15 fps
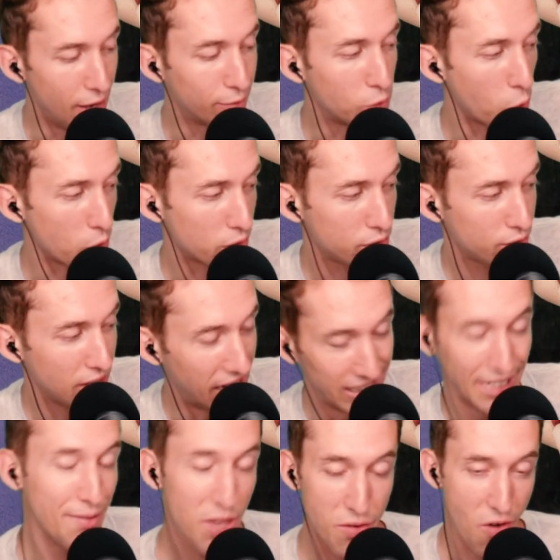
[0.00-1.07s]
Of course,
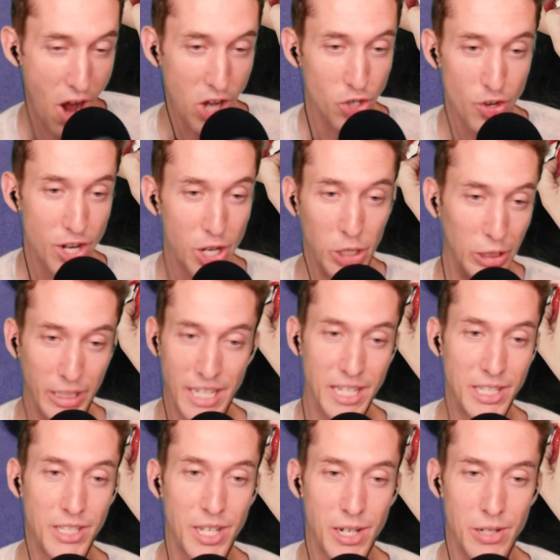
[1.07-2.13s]
Olivia Rodrigo
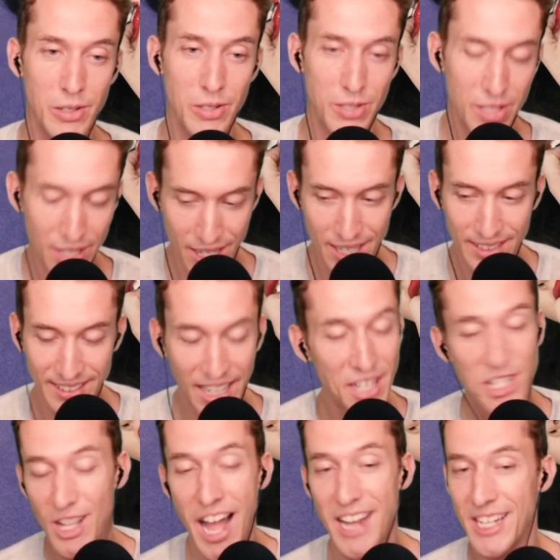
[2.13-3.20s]
lead singles.
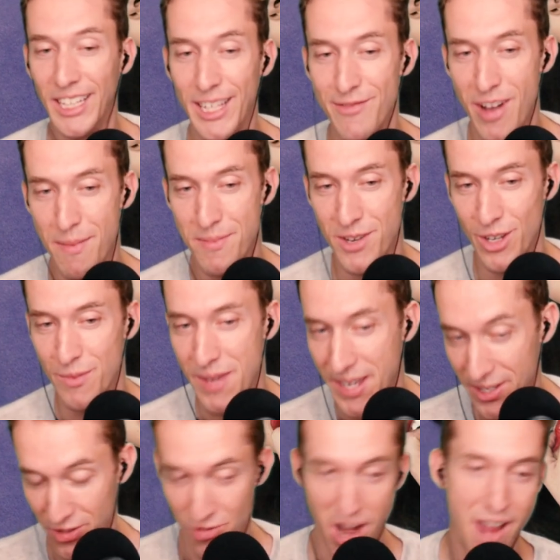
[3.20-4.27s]
There's a lot to live up to
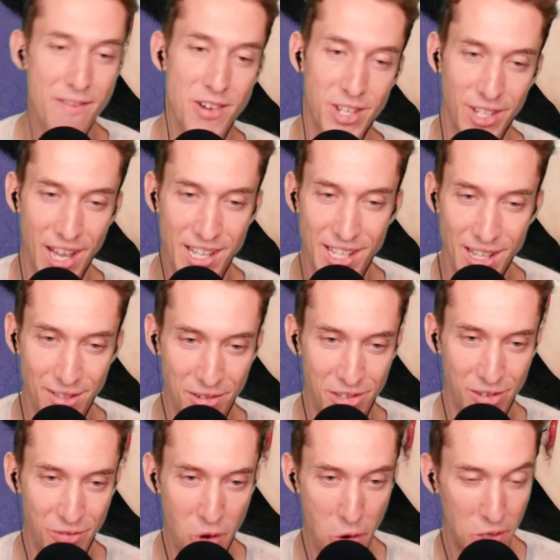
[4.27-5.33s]
because Driver's License
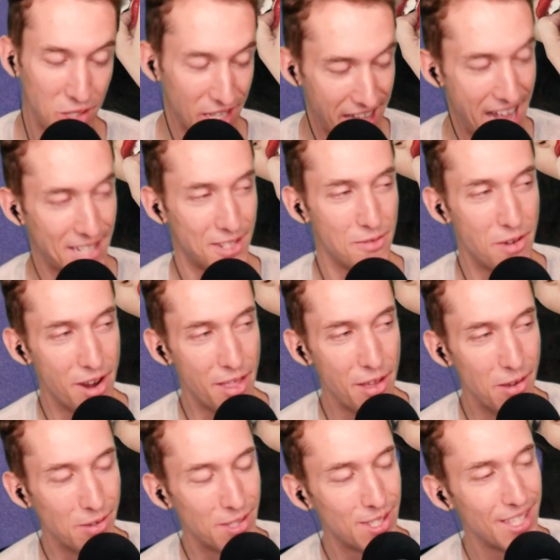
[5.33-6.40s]
was, of course, the last one of
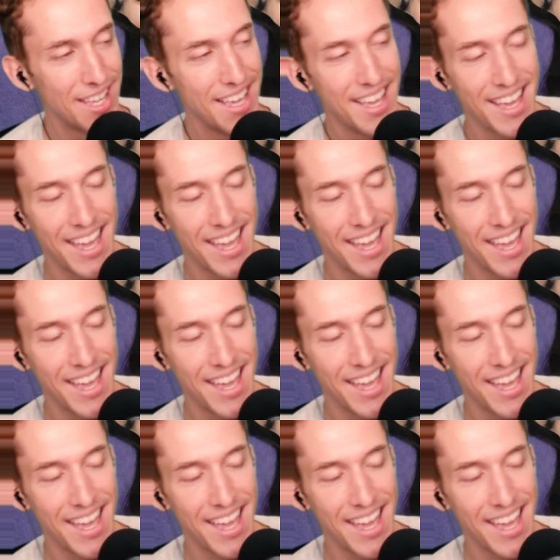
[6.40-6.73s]
those.